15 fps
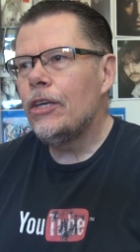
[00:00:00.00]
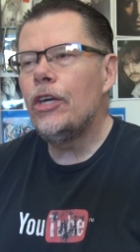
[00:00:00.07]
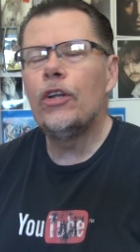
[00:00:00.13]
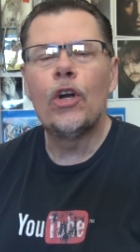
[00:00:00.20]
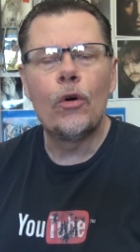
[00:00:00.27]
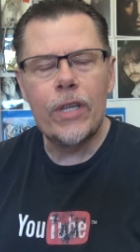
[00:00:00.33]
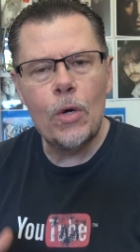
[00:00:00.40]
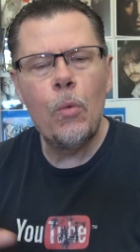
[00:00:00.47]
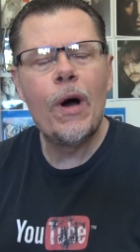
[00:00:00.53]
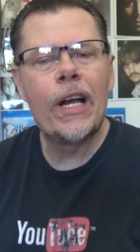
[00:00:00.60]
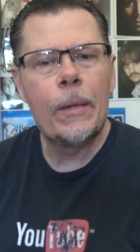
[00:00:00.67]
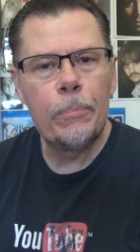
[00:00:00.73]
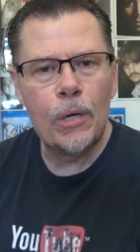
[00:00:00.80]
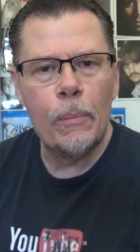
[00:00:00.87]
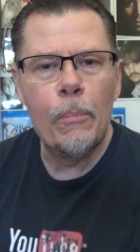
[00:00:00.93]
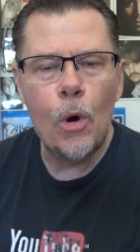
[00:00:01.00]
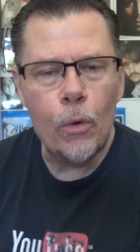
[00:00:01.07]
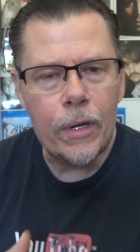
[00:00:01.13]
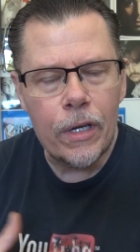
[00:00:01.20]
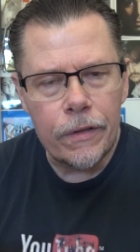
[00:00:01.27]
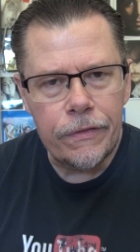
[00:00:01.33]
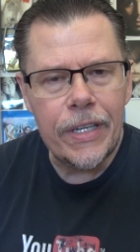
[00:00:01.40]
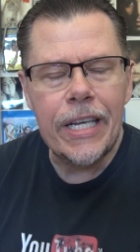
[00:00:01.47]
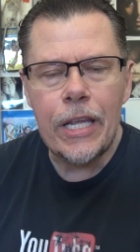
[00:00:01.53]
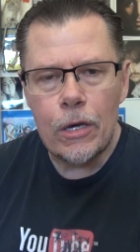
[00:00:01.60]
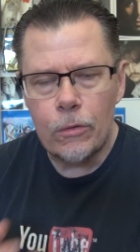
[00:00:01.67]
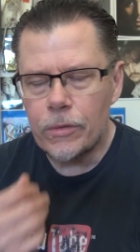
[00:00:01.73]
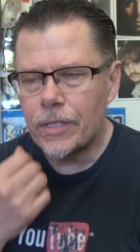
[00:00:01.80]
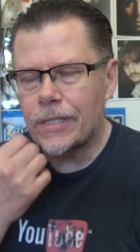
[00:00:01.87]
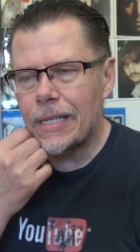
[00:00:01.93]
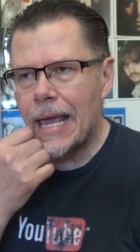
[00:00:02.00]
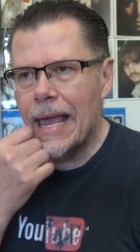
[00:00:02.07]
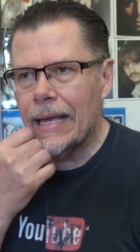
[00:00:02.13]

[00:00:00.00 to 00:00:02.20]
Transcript: you know, you want to promote your videos.